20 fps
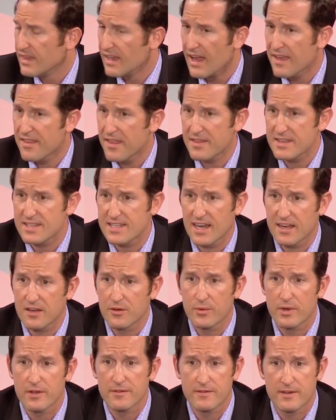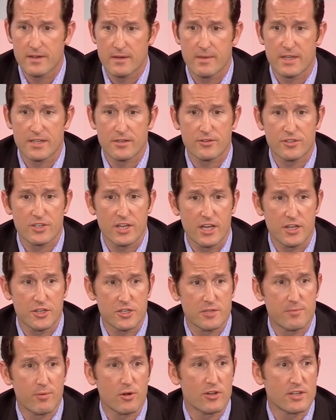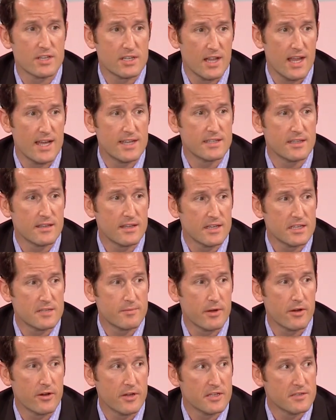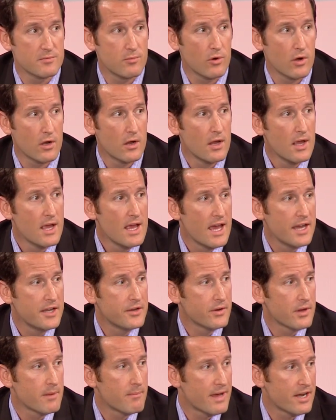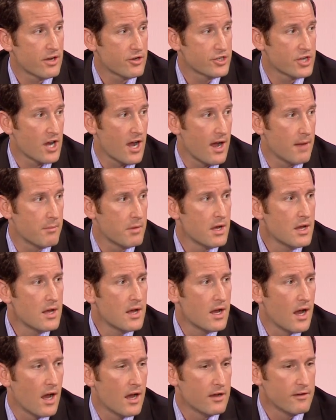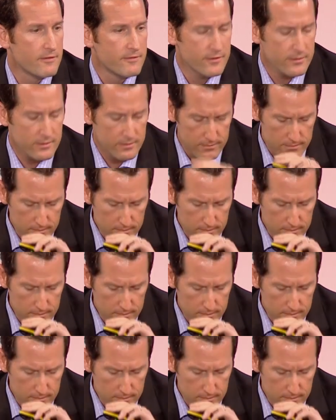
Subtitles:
And then the second real fundamental change is personalizing the experience more and doing a better job of,